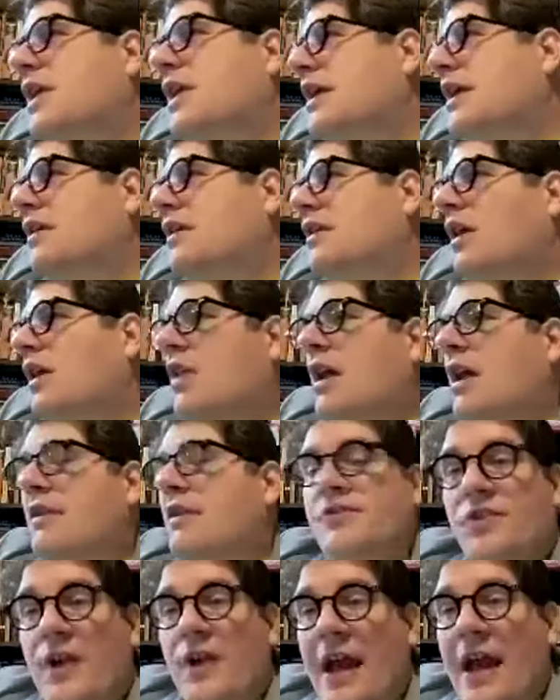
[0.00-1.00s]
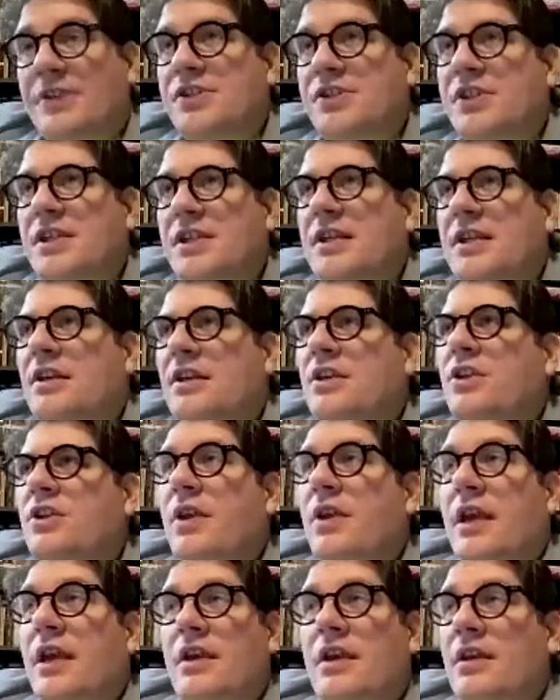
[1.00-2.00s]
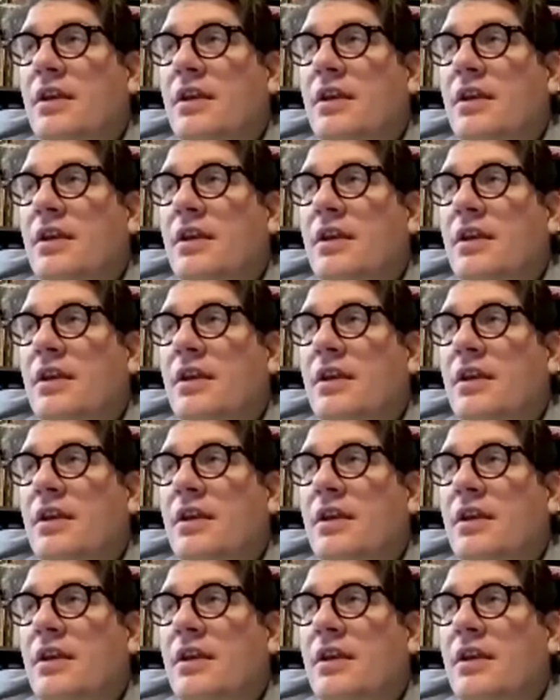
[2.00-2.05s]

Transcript: a lot of tragedy, you get